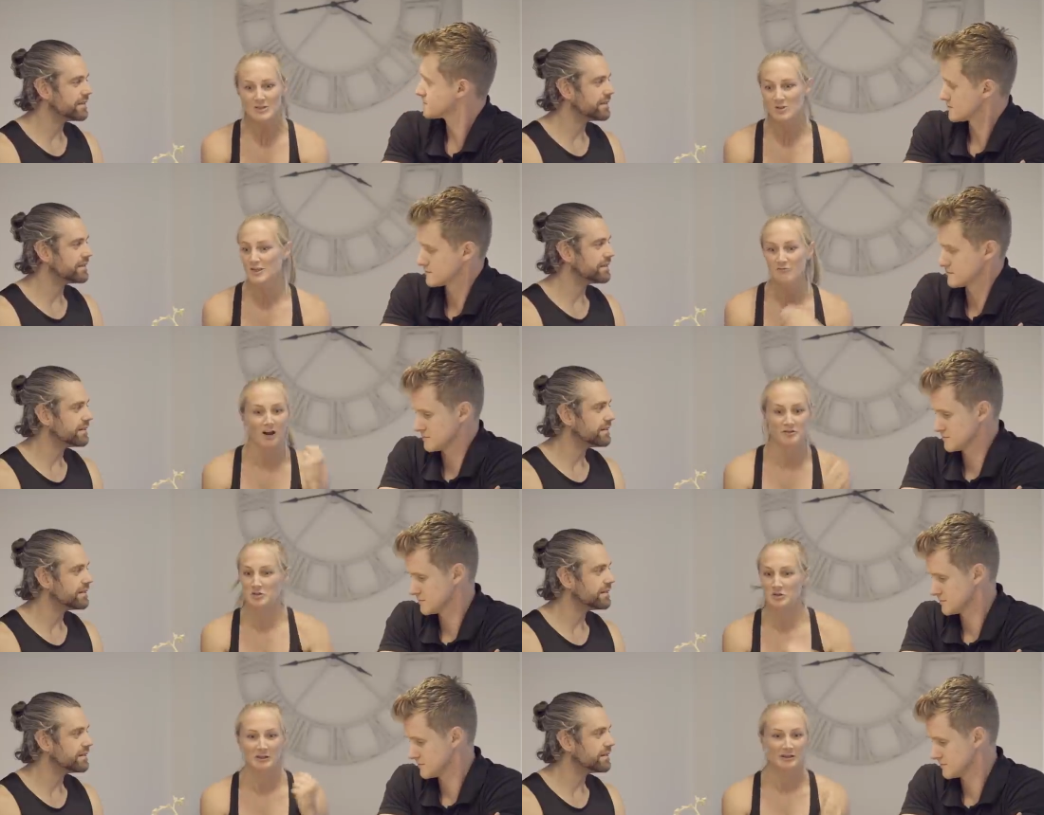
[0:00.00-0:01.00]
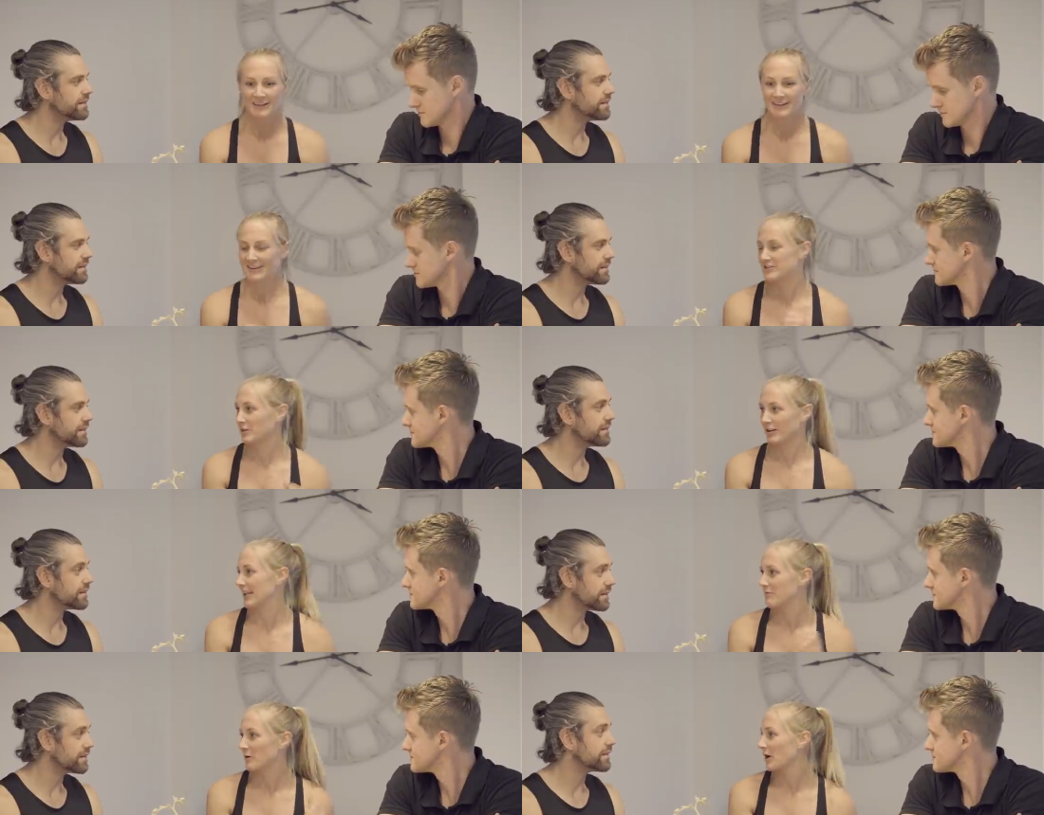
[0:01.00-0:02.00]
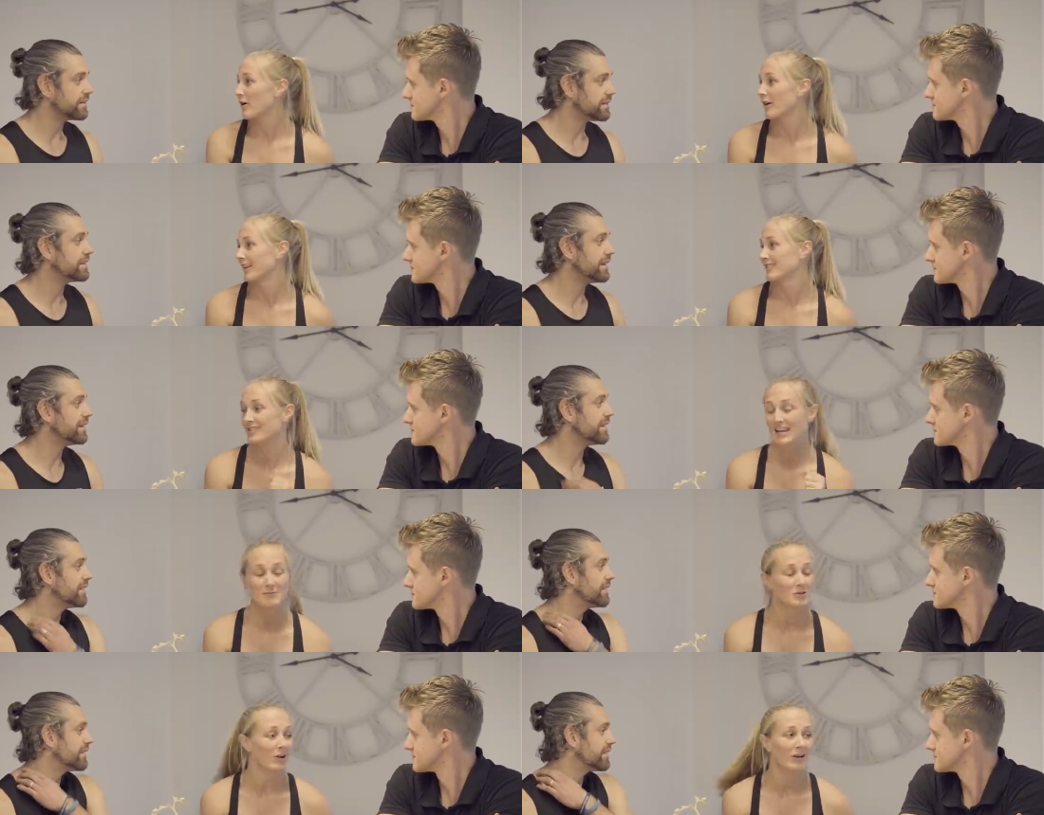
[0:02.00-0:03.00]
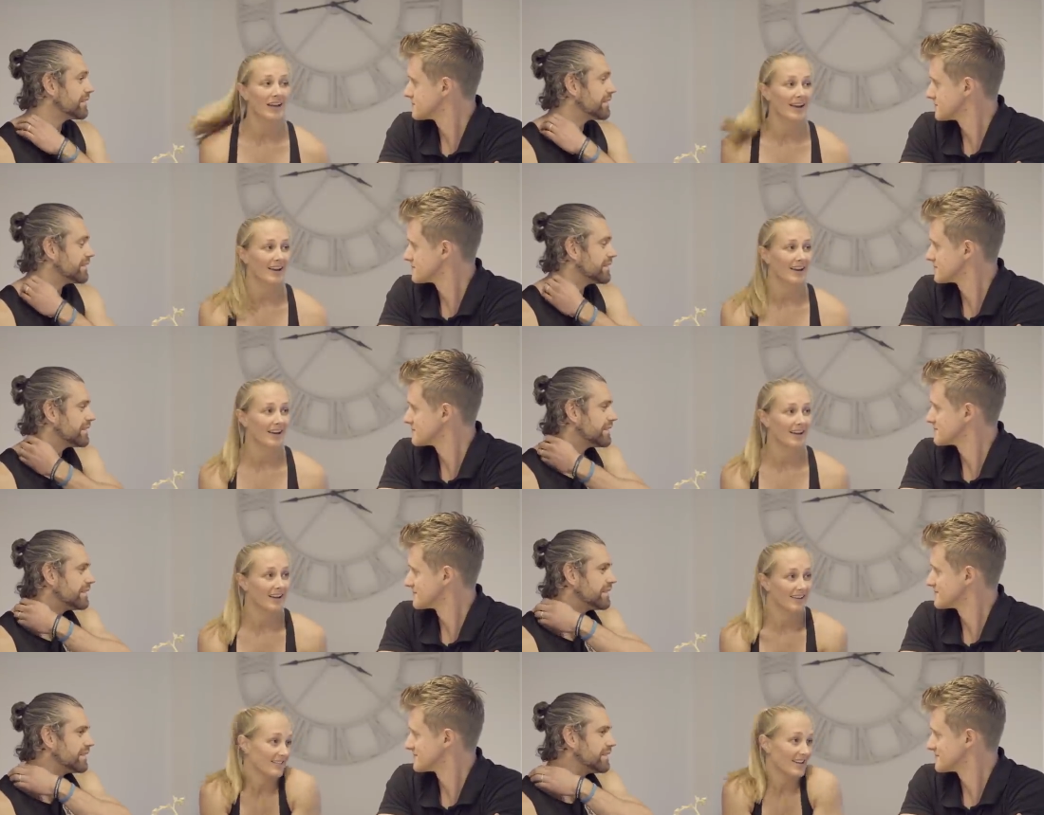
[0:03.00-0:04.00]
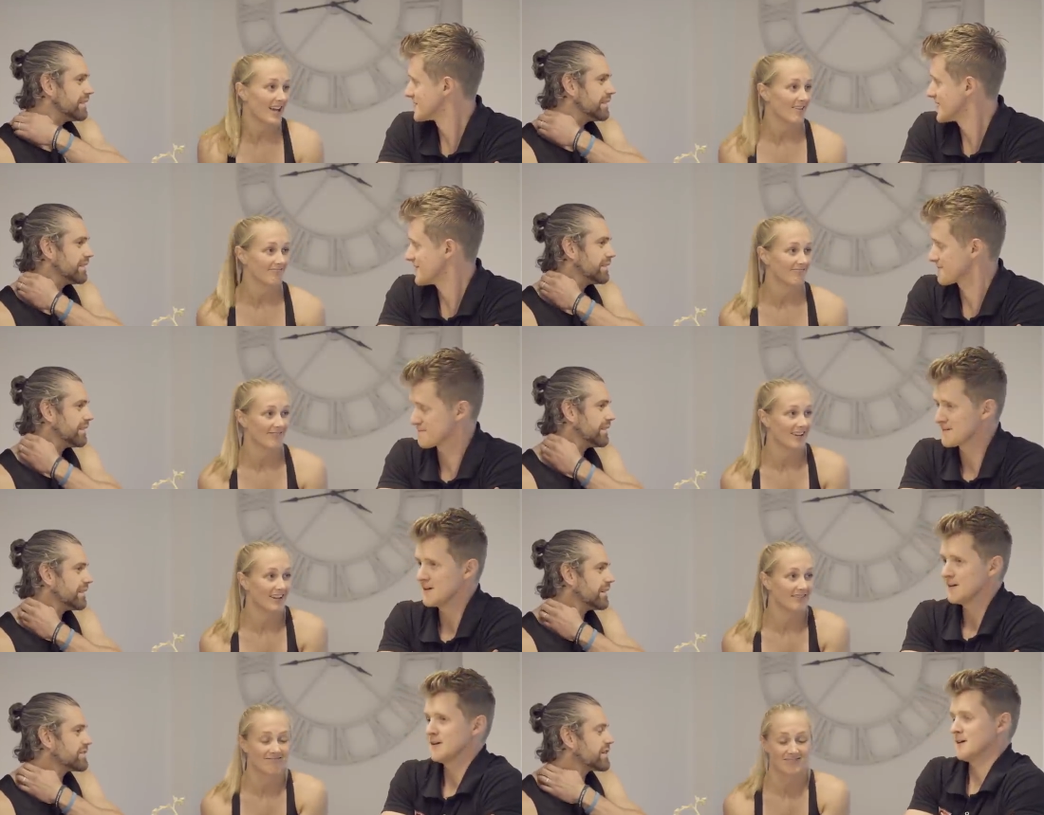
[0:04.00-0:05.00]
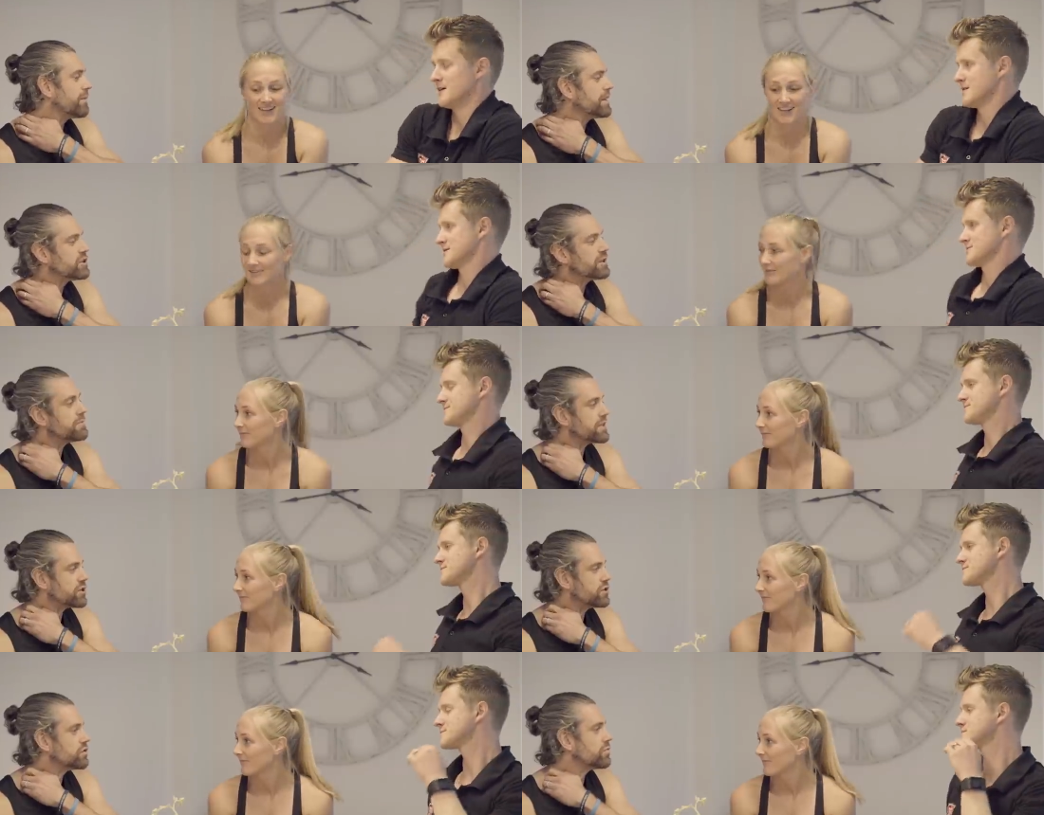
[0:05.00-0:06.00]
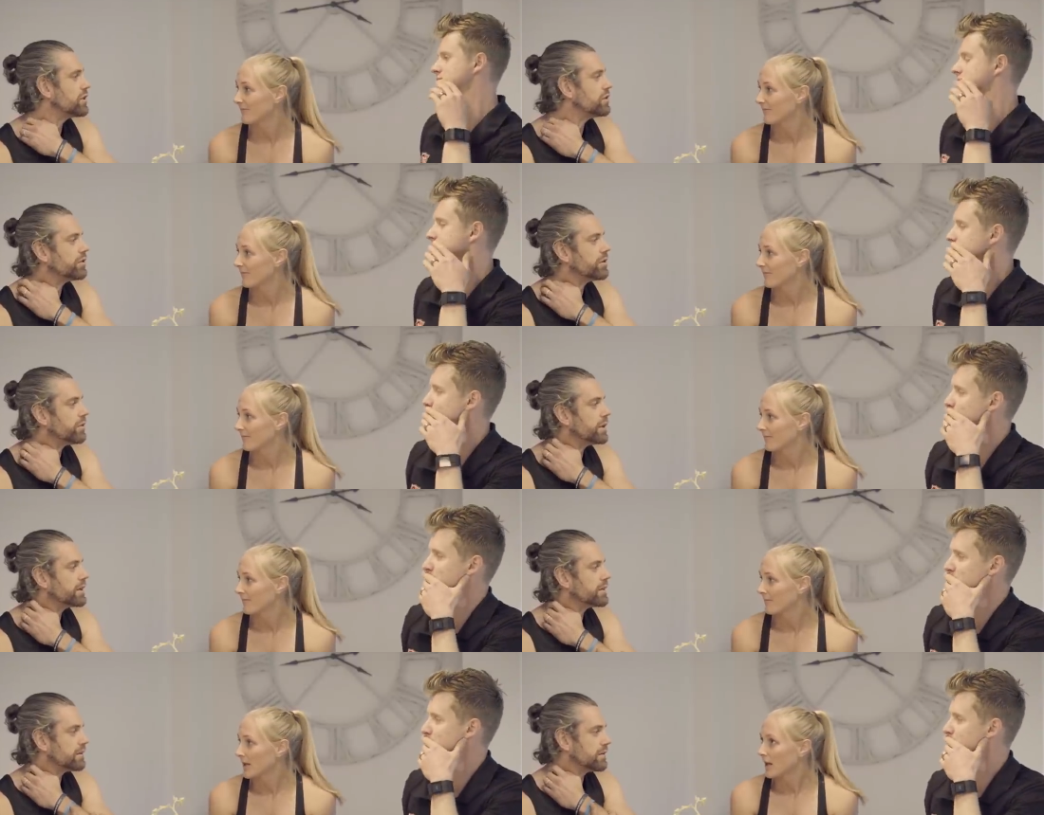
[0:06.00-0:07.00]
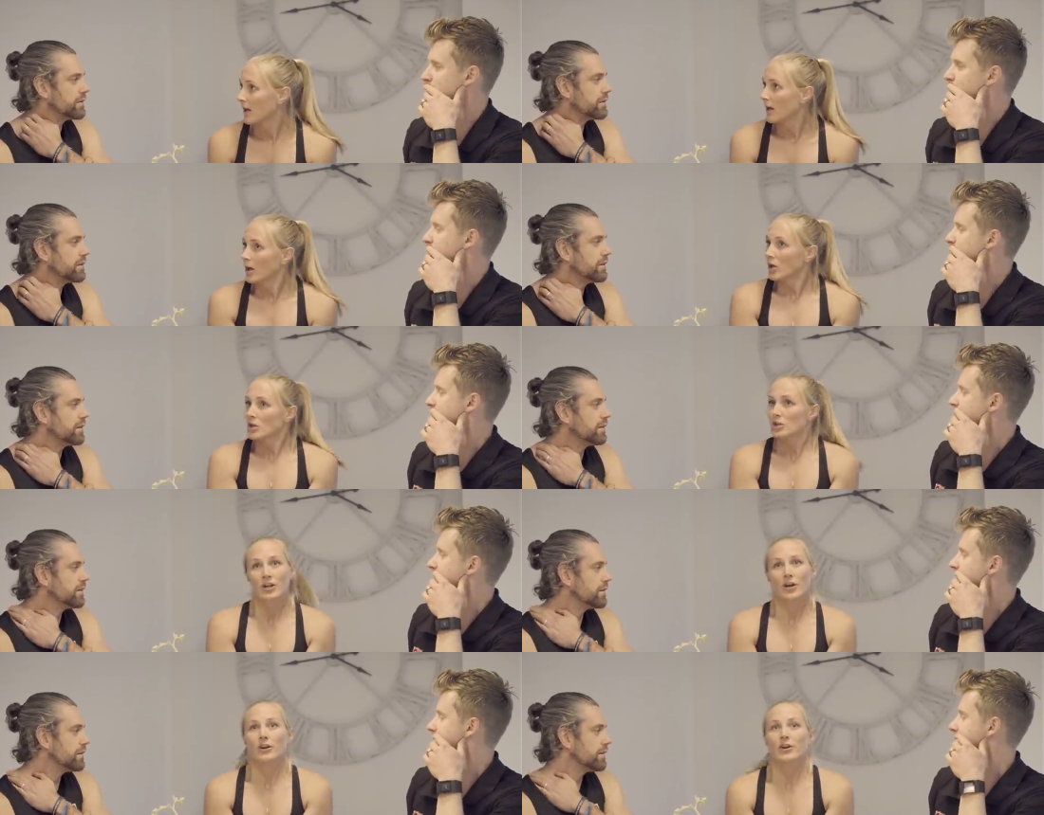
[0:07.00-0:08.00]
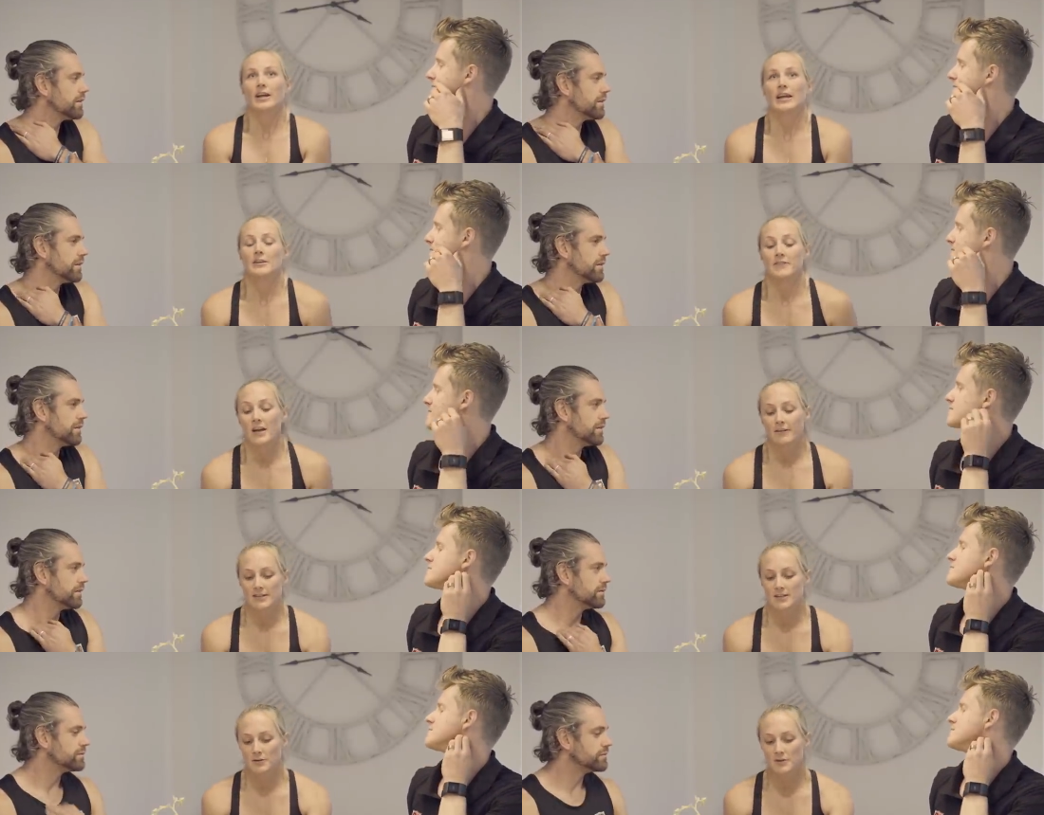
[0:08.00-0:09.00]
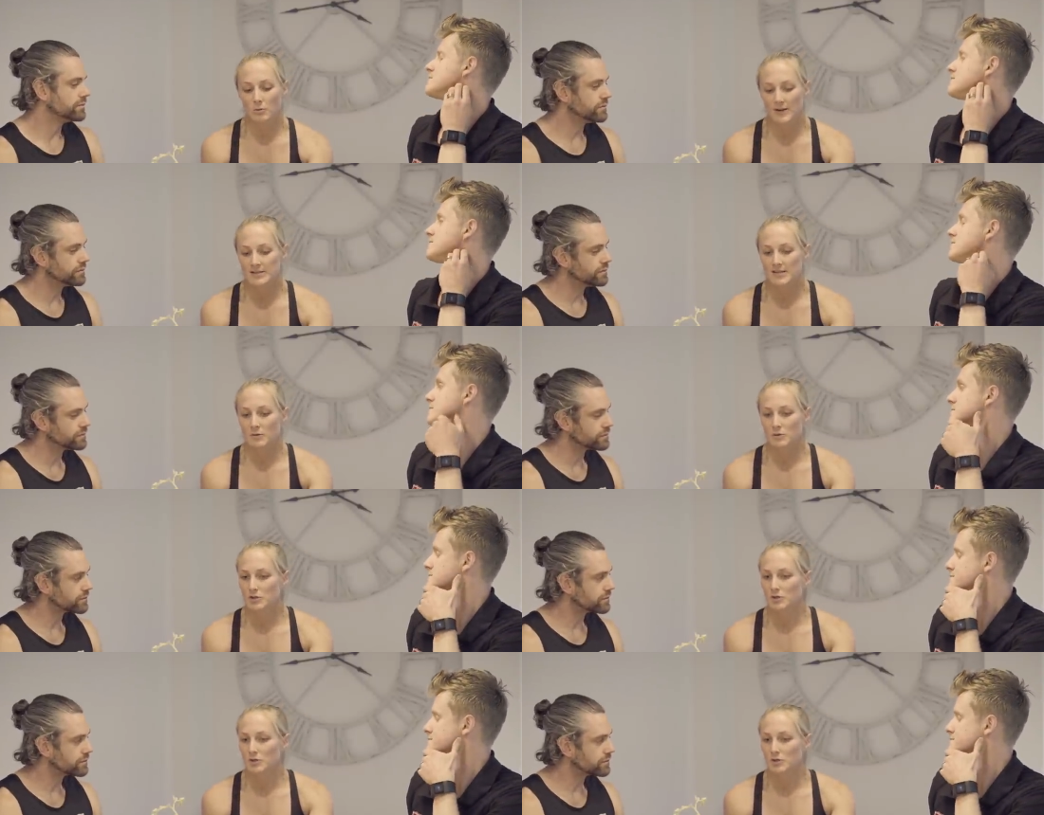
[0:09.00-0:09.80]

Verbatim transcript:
Speaker 1: So I was like, right, I've just got to, just got to keep on going, and yeah. just kept on going at it. Uh, uh yeah. yeah. And so, how yeah. many
Speaker 2: gym sessions were you doing a week?
Speaker 1: So it varies. So in the winter, we'll